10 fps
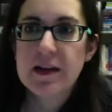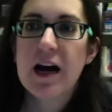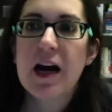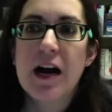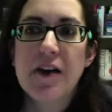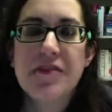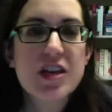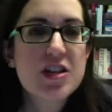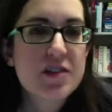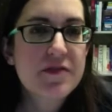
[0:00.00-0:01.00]
of
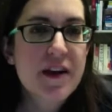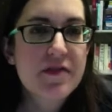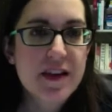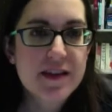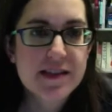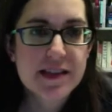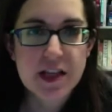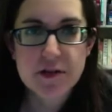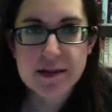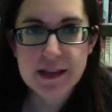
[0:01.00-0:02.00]
each of the 5 fallacies that
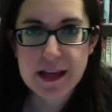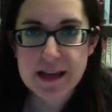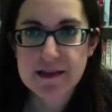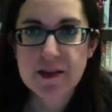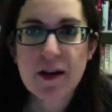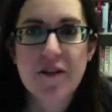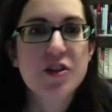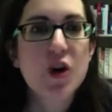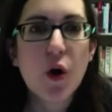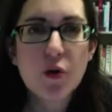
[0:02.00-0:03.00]
you select. So you have a
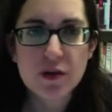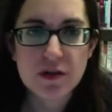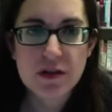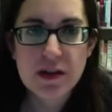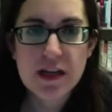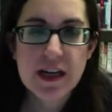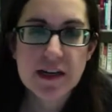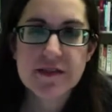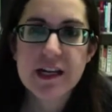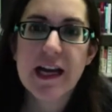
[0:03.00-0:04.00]
total
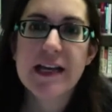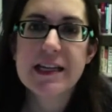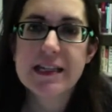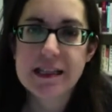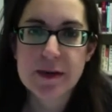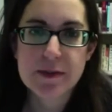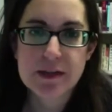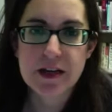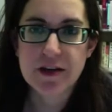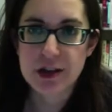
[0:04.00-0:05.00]
of 10 examples
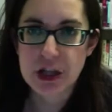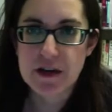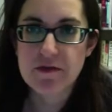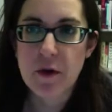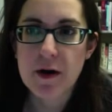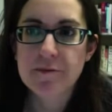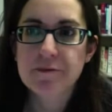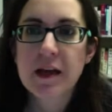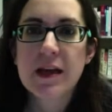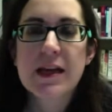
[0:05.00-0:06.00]
that you're looking for.
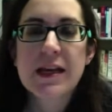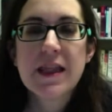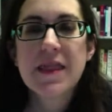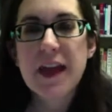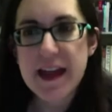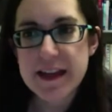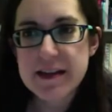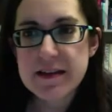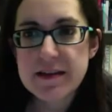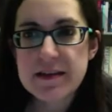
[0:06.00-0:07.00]

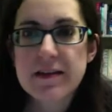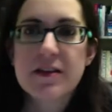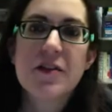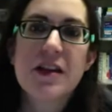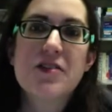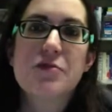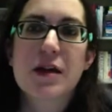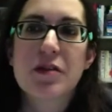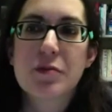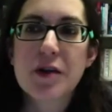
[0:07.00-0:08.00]
Then you need to
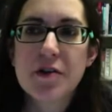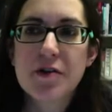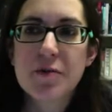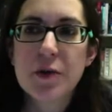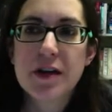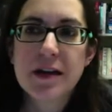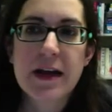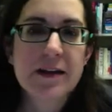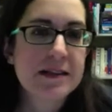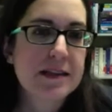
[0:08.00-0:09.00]
write 300-word
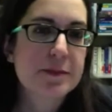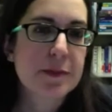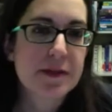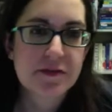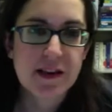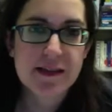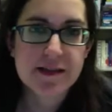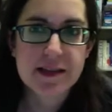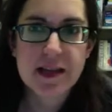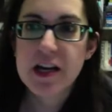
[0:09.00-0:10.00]
analysis per
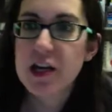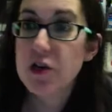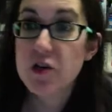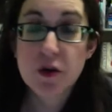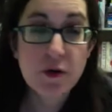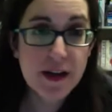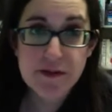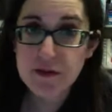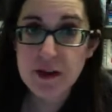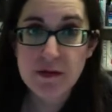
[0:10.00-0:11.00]
fallacy. You don't have
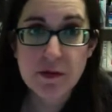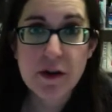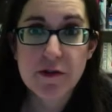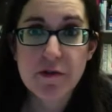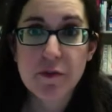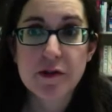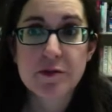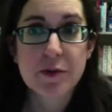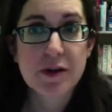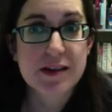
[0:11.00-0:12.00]
to write 300 words
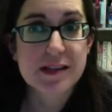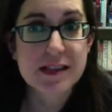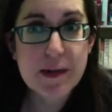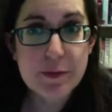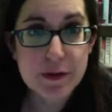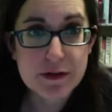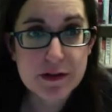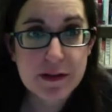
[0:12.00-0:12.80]
per example.